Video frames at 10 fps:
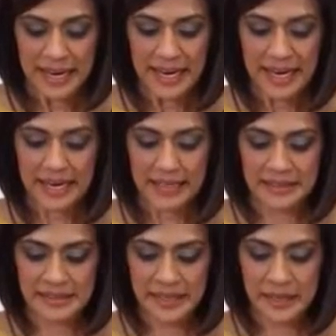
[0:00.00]

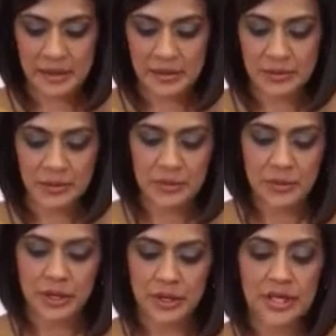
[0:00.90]
And
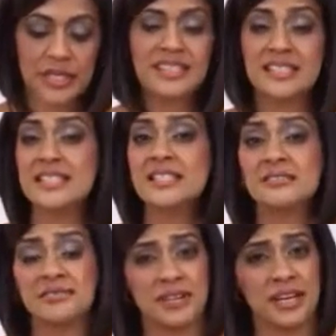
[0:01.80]
this is a
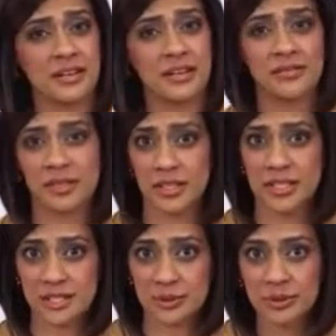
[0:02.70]
very, very
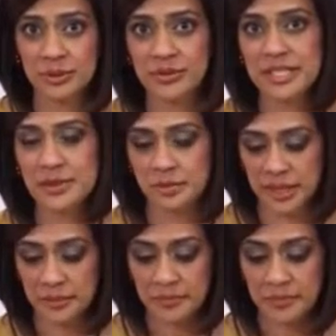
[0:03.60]
simple recipe.